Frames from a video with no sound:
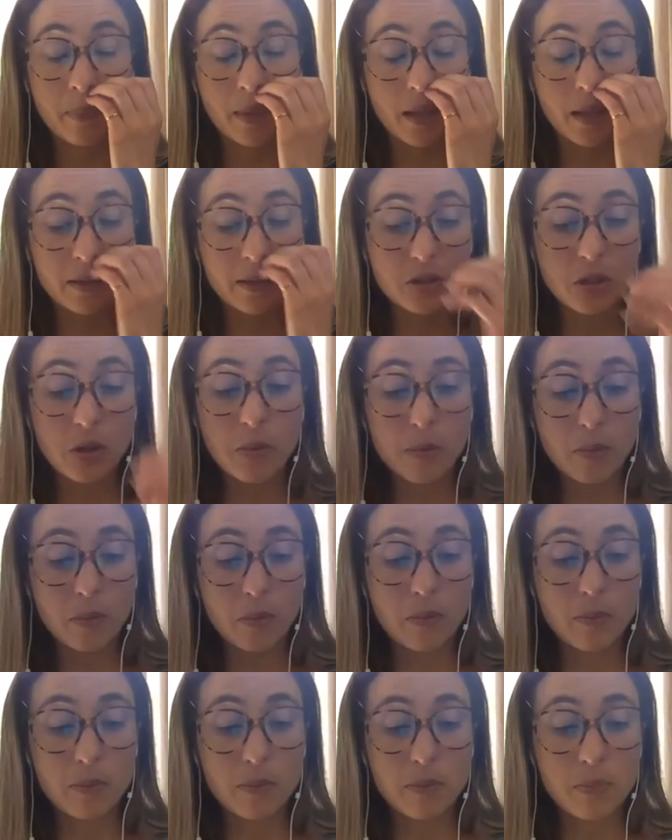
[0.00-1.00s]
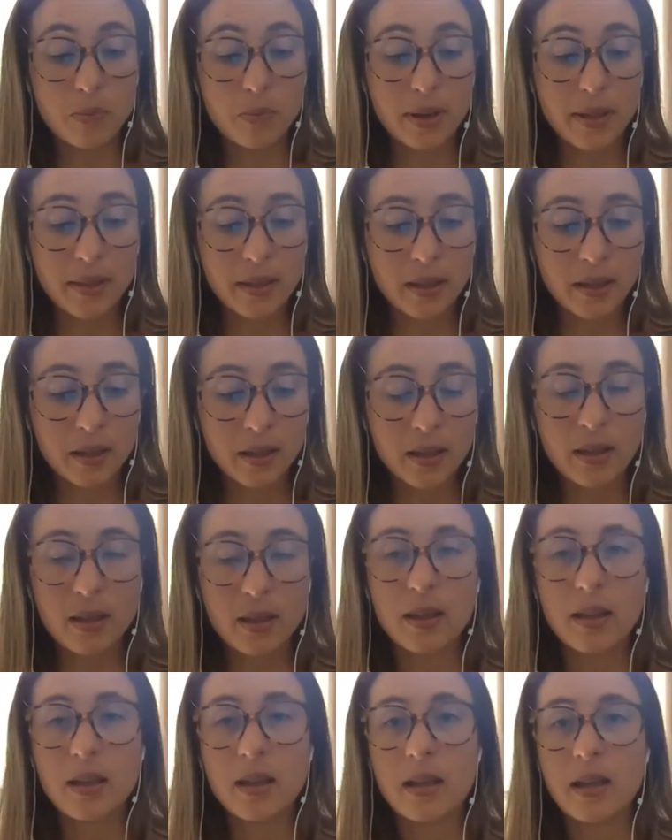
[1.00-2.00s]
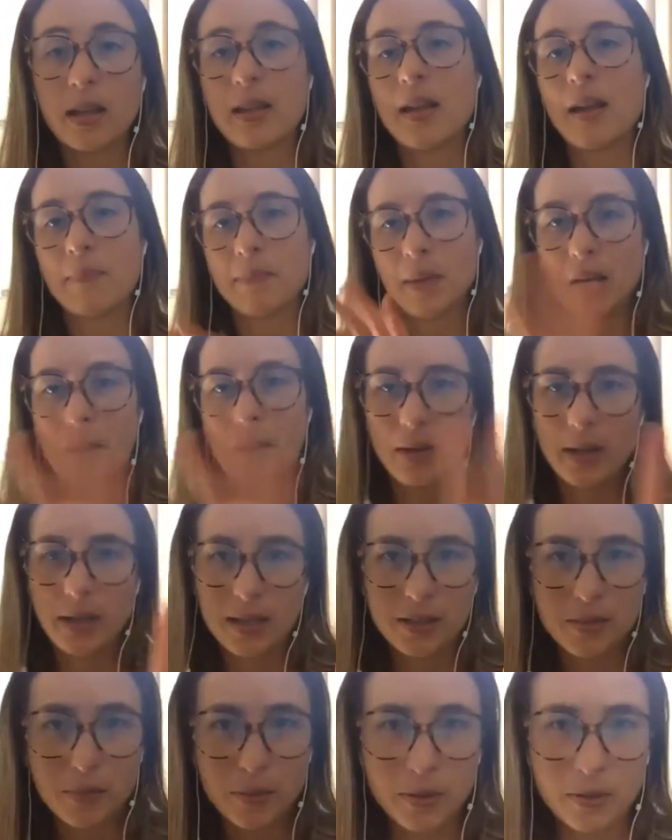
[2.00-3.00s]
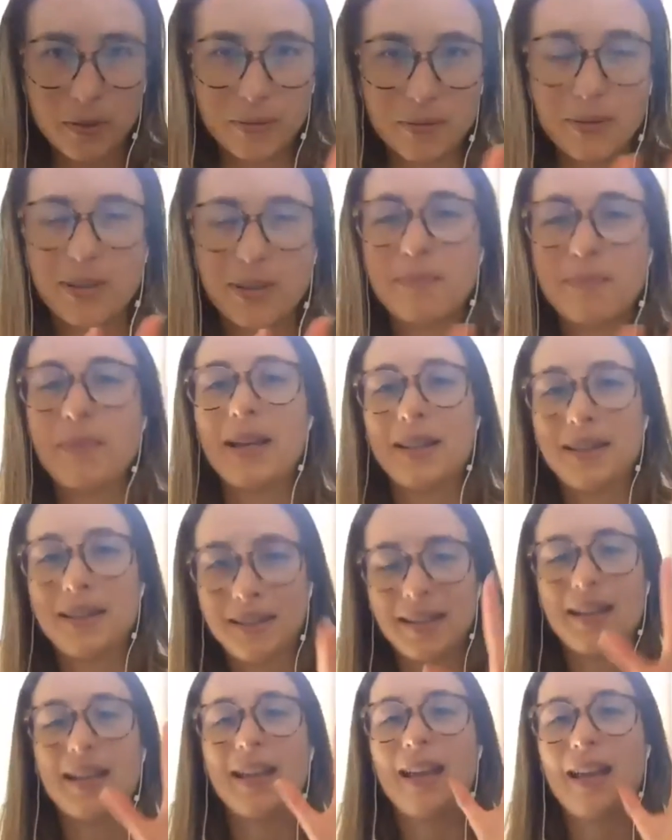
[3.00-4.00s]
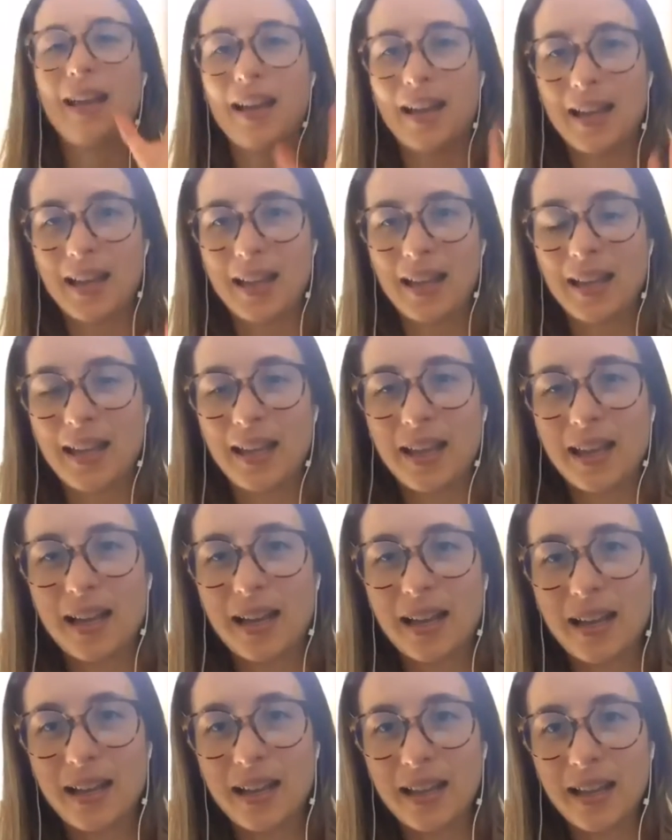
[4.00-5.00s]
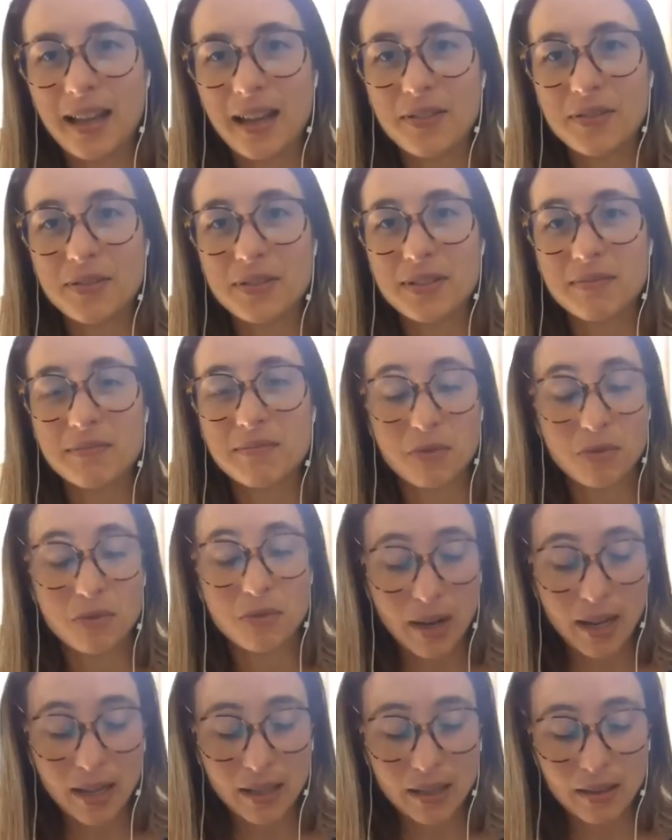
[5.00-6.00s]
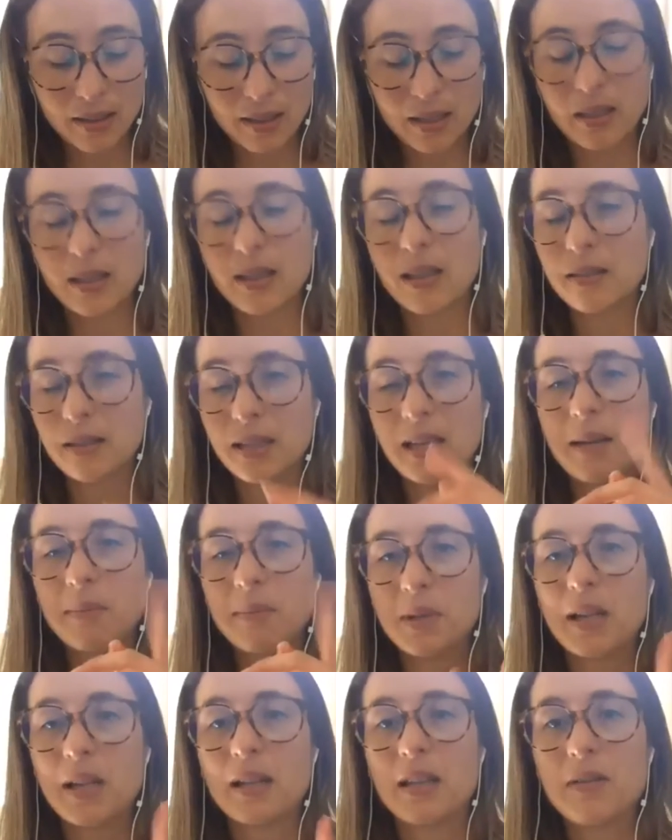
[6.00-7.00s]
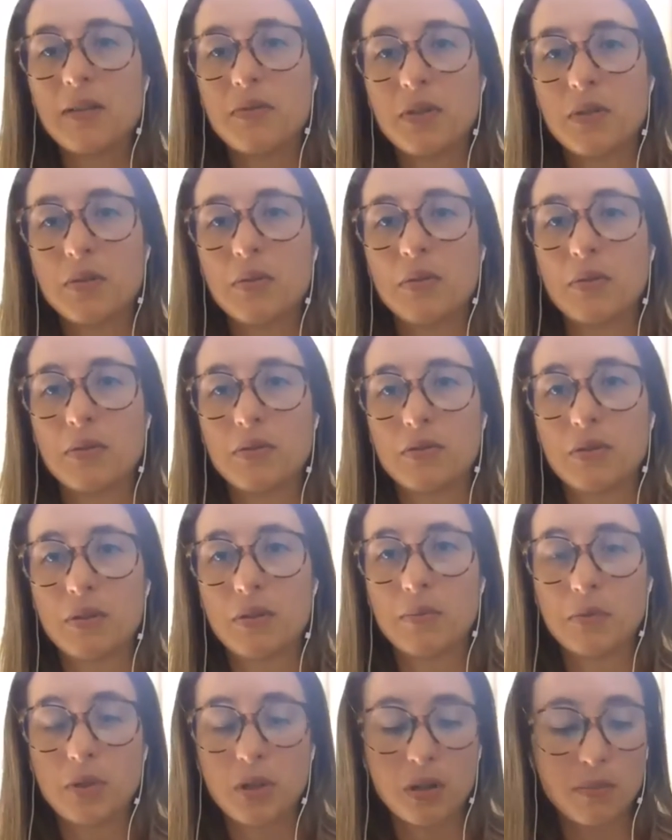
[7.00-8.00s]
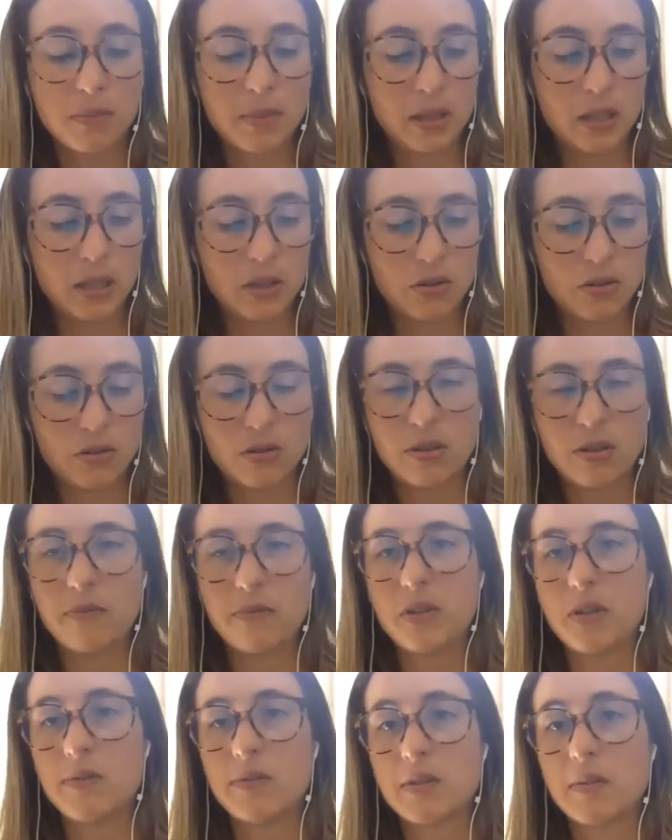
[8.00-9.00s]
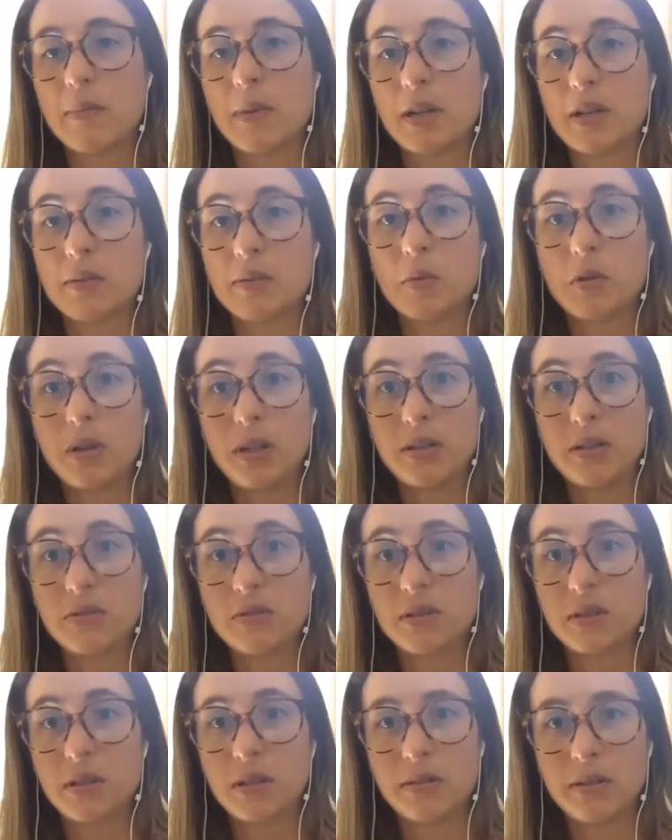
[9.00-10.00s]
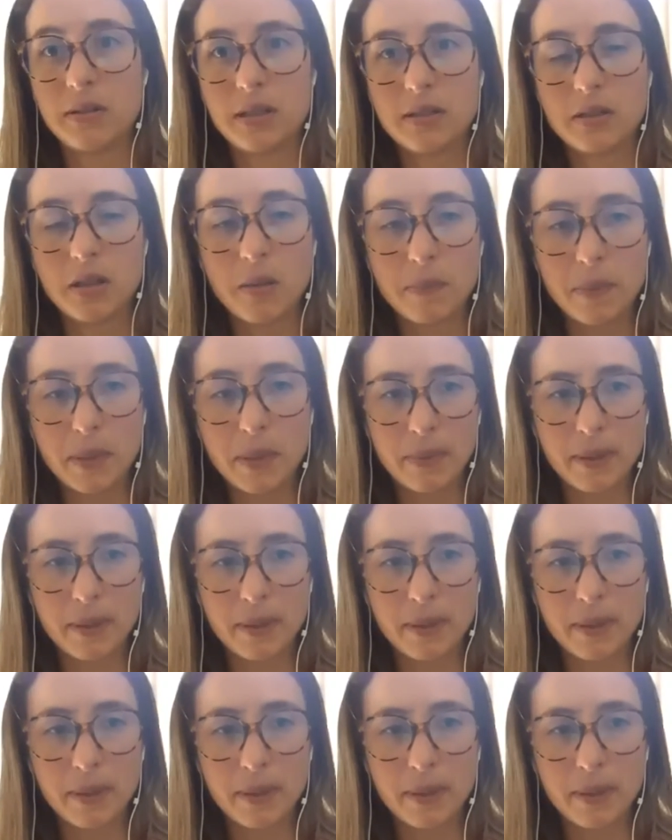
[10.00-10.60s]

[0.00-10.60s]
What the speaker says: So breathing, and I'm not expert, but I have read, then I'm going to give you some recommendations if somebody's more interested in this topic.